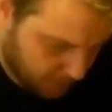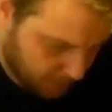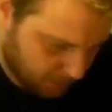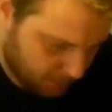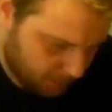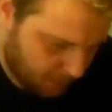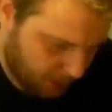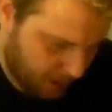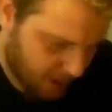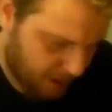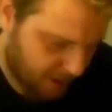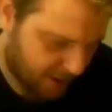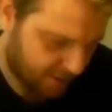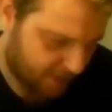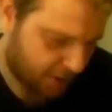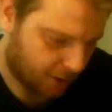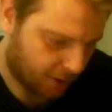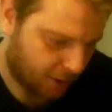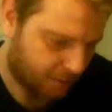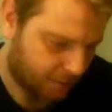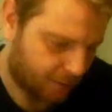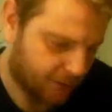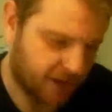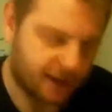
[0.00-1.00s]
I know they've
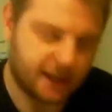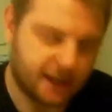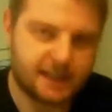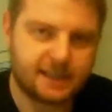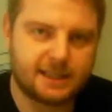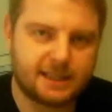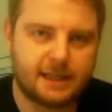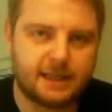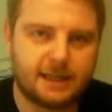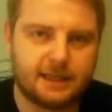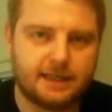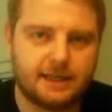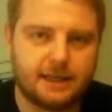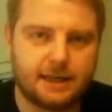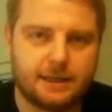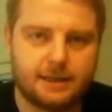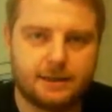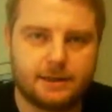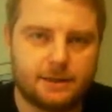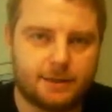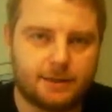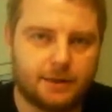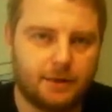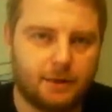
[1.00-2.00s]
got to put these things in
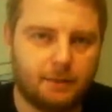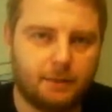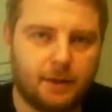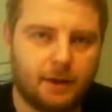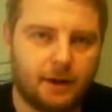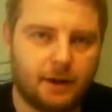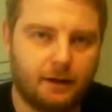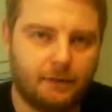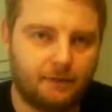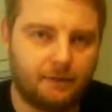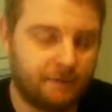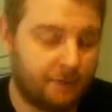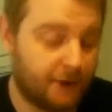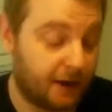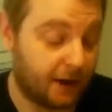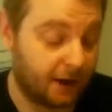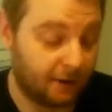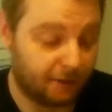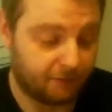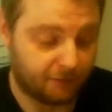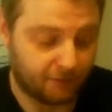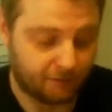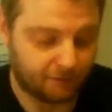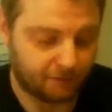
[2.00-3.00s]
to stop the
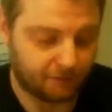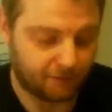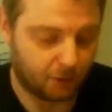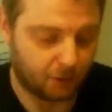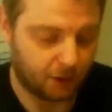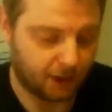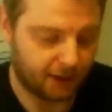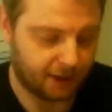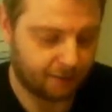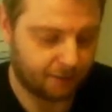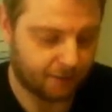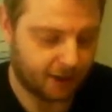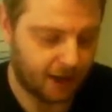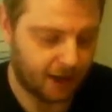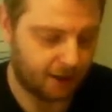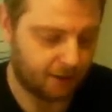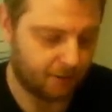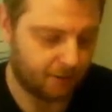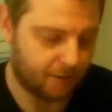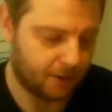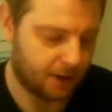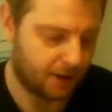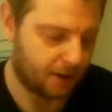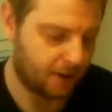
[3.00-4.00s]
figure from falling
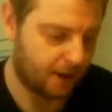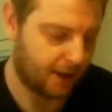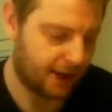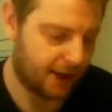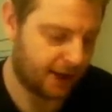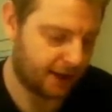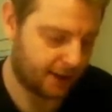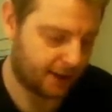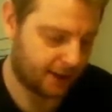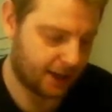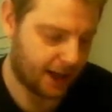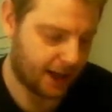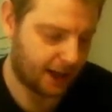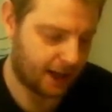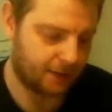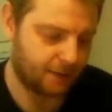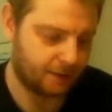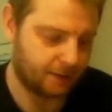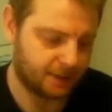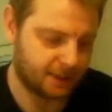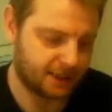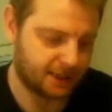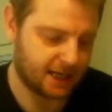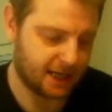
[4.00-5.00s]
around, but I
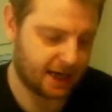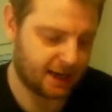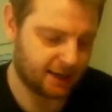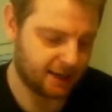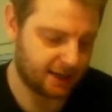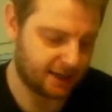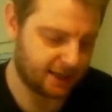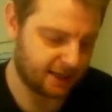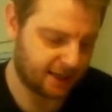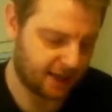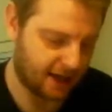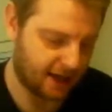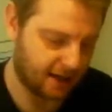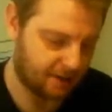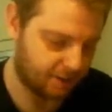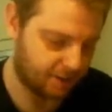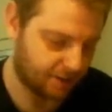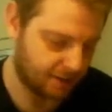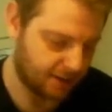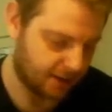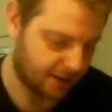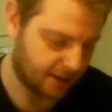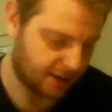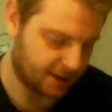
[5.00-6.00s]
cannot stand these
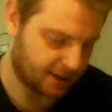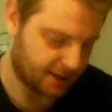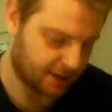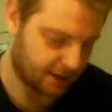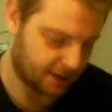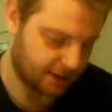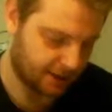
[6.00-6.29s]
cable ties.